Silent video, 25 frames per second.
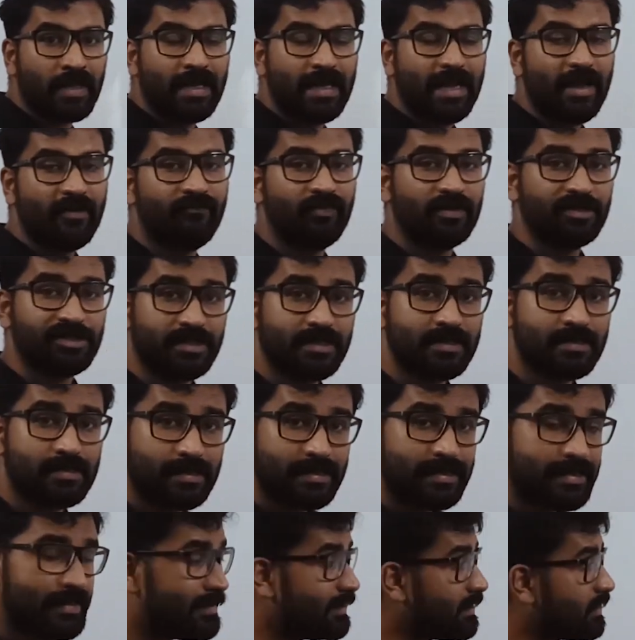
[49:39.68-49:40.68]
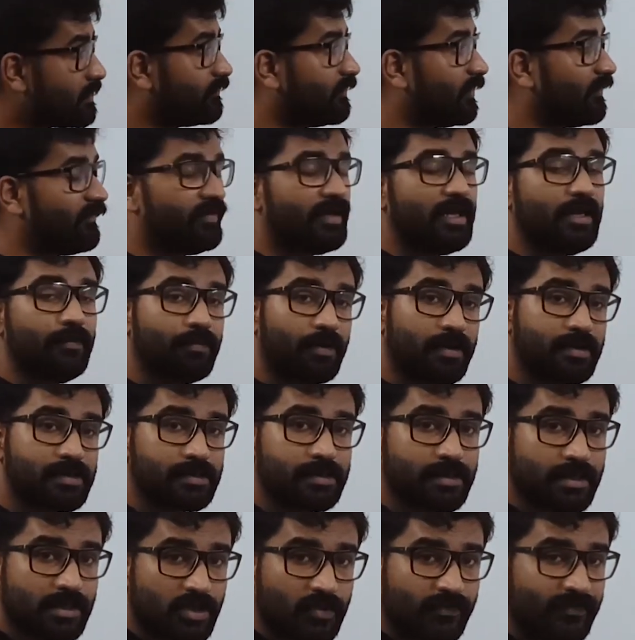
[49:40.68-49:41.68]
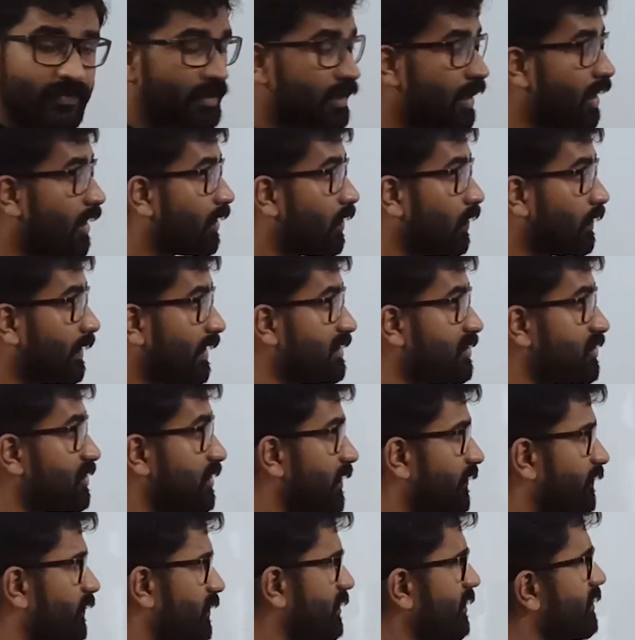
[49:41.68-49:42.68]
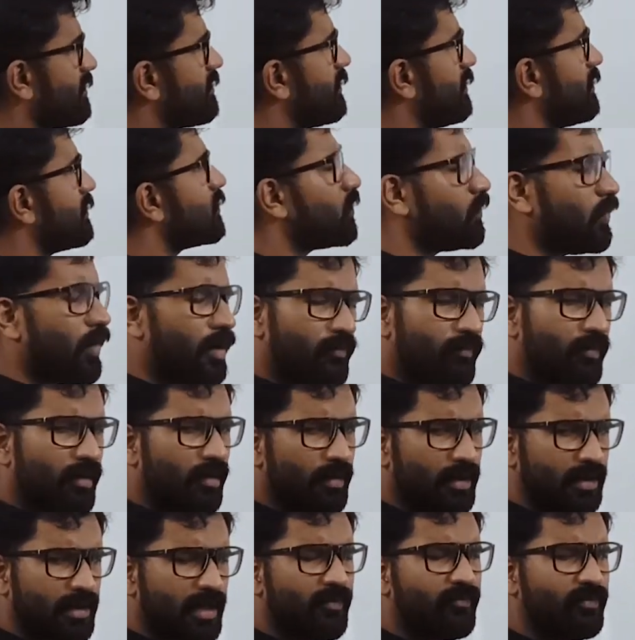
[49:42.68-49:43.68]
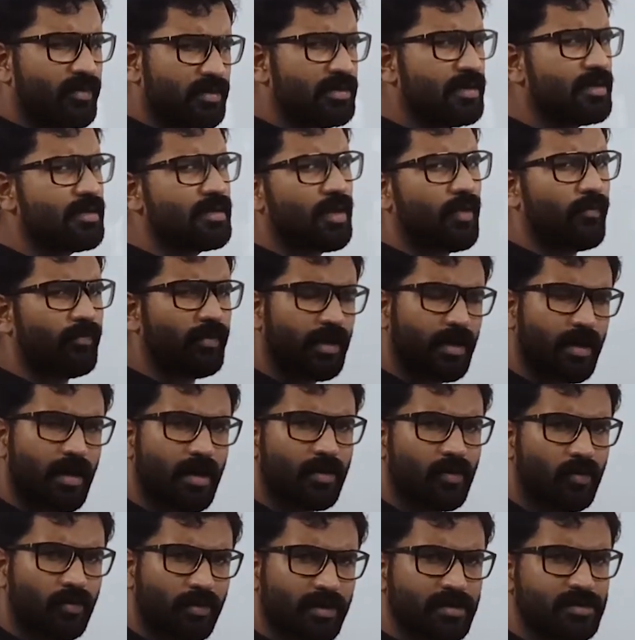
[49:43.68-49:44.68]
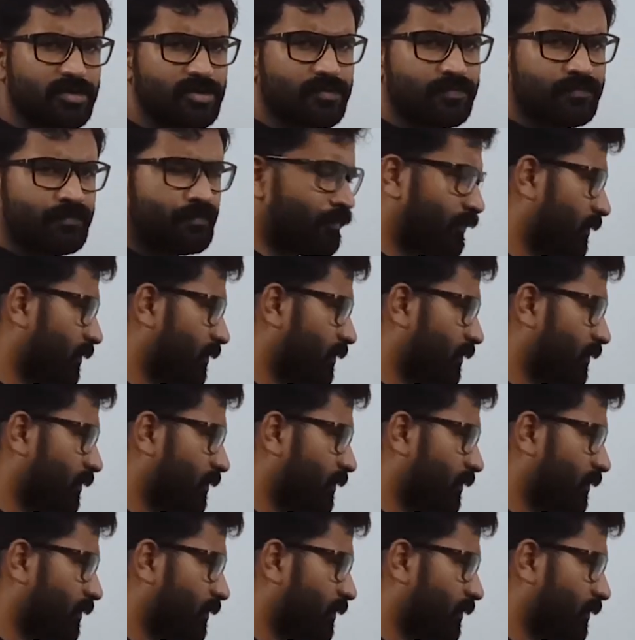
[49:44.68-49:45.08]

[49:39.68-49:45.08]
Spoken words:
efficiency is 50% of the Carnot engine efficiency. So what will be the efficiency of the Carnot engine?